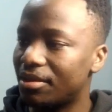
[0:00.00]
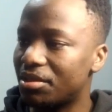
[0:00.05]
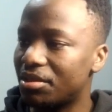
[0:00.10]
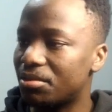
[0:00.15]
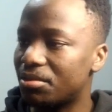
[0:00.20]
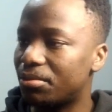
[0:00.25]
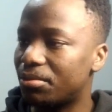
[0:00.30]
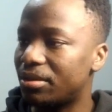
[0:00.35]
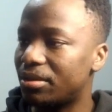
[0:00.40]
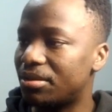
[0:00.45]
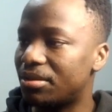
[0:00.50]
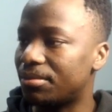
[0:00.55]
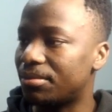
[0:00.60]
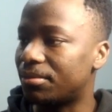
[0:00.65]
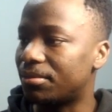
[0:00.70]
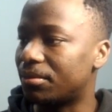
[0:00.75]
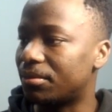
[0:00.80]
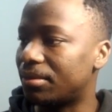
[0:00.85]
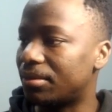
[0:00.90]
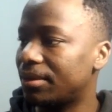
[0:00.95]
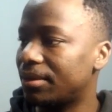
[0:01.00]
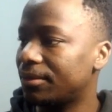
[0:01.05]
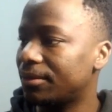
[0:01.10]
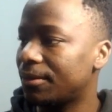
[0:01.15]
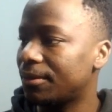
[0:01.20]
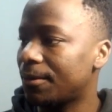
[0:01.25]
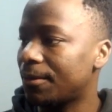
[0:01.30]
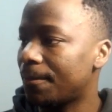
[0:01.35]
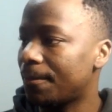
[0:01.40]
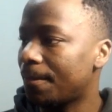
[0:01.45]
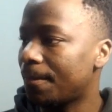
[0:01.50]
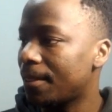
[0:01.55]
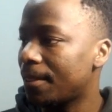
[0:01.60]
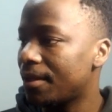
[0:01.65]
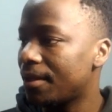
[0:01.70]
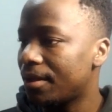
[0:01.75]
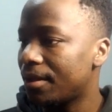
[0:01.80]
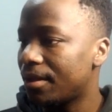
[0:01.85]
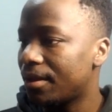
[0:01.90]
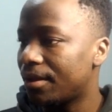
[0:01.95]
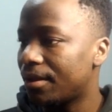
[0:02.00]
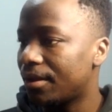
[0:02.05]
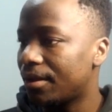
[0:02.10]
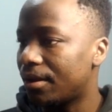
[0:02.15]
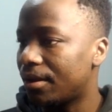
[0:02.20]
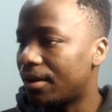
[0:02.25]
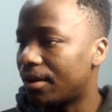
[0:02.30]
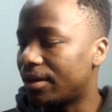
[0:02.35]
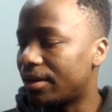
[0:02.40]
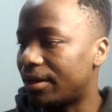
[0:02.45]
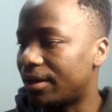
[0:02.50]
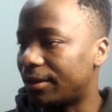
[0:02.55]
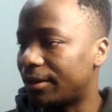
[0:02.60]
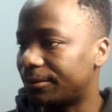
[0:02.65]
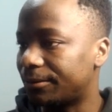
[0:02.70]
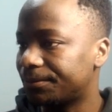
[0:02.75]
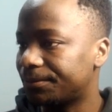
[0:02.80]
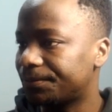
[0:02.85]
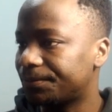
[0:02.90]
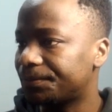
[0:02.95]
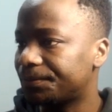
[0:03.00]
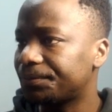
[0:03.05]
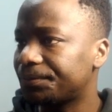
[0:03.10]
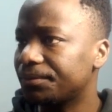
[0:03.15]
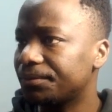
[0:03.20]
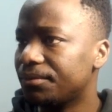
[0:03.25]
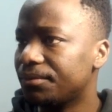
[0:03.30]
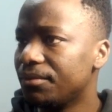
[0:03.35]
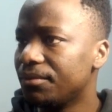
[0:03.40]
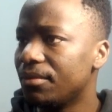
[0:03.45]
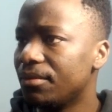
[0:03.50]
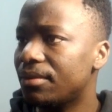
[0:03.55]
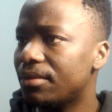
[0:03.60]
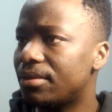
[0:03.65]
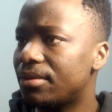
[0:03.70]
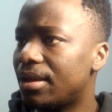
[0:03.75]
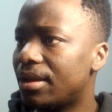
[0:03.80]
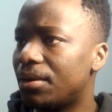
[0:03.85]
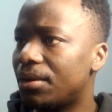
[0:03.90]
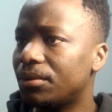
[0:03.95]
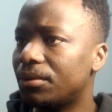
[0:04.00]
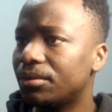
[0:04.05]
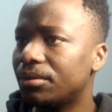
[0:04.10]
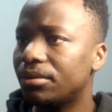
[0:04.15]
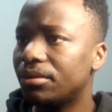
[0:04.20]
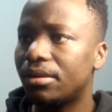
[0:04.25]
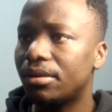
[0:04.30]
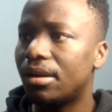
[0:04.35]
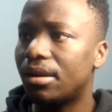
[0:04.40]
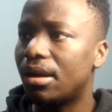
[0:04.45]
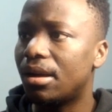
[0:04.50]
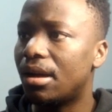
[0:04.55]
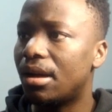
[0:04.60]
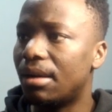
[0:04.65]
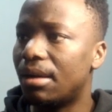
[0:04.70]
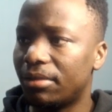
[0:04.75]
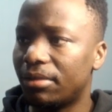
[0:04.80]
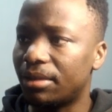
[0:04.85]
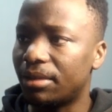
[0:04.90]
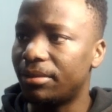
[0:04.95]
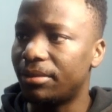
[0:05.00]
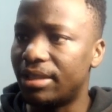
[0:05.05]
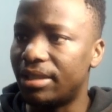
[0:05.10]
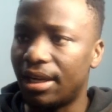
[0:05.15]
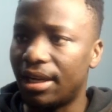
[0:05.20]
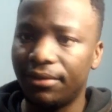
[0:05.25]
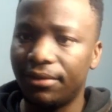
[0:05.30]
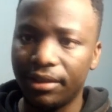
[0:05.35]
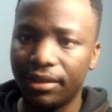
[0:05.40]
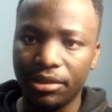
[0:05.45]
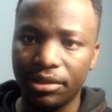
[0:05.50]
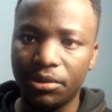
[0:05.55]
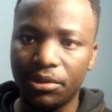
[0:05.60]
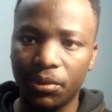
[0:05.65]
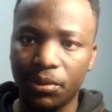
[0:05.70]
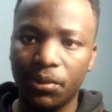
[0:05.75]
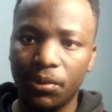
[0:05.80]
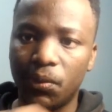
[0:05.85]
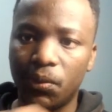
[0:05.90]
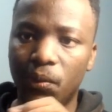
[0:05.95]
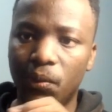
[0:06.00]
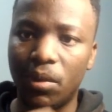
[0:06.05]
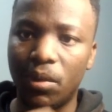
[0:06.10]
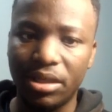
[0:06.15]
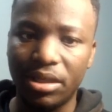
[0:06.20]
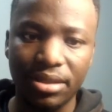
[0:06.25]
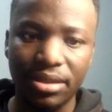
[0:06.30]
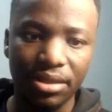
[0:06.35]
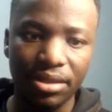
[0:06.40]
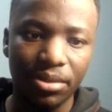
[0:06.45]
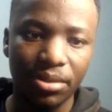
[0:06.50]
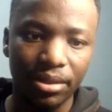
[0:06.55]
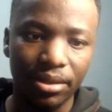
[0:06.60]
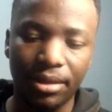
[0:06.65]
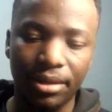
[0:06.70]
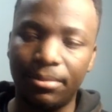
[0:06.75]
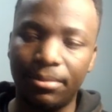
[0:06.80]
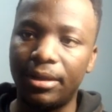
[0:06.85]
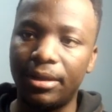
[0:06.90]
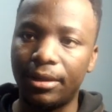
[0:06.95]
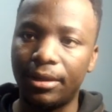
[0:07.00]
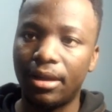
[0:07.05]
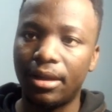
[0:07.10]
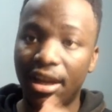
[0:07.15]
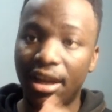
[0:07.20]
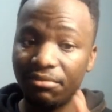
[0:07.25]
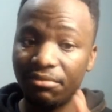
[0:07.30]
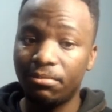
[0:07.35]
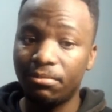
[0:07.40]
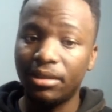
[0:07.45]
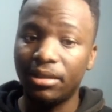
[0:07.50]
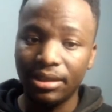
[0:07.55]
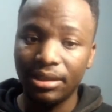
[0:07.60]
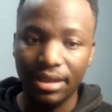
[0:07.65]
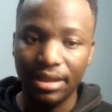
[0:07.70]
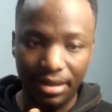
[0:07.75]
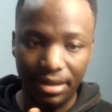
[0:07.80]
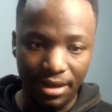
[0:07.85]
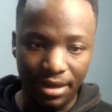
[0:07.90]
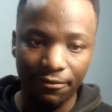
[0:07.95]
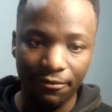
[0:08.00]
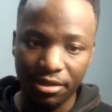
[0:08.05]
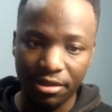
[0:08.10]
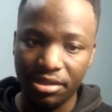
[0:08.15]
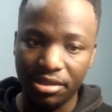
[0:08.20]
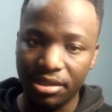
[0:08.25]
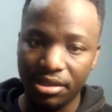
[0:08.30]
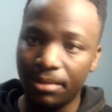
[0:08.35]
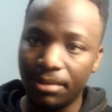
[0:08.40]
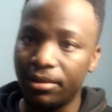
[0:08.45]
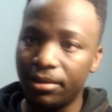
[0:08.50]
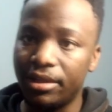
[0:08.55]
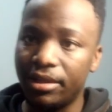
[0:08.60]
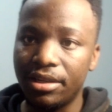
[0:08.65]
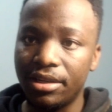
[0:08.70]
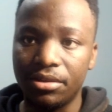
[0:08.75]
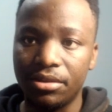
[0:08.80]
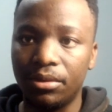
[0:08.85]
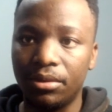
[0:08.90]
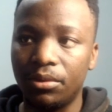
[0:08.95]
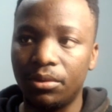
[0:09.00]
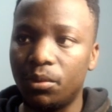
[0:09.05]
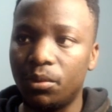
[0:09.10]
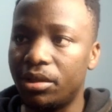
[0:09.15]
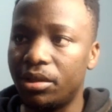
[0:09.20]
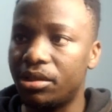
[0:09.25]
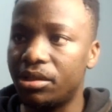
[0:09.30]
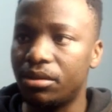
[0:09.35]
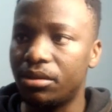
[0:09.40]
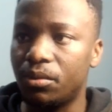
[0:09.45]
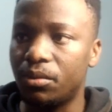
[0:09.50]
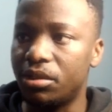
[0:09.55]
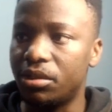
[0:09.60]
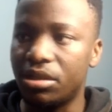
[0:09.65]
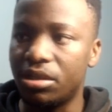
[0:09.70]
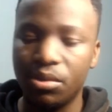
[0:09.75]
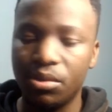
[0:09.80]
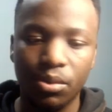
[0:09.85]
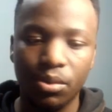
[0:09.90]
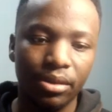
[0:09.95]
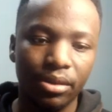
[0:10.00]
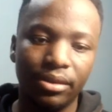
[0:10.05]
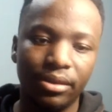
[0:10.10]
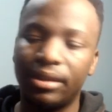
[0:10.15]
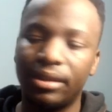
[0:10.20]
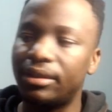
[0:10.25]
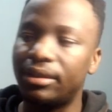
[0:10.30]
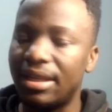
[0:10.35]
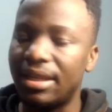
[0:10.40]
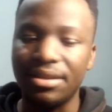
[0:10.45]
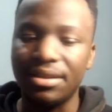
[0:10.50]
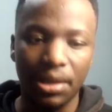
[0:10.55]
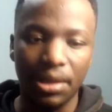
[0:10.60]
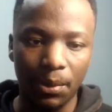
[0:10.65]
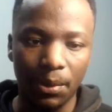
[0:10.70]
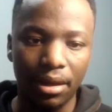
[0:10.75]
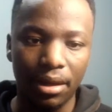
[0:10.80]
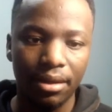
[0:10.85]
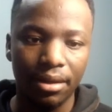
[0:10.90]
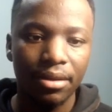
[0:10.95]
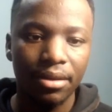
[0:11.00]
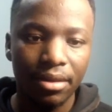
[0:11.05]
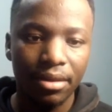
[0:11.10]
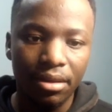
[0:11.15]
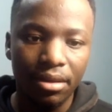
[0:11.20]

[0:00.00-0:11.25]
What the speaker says: This is pretty simple, right? Okay. Now, I'm going to be diving into what is actually happening. I've built an MVC application on which we just want to test our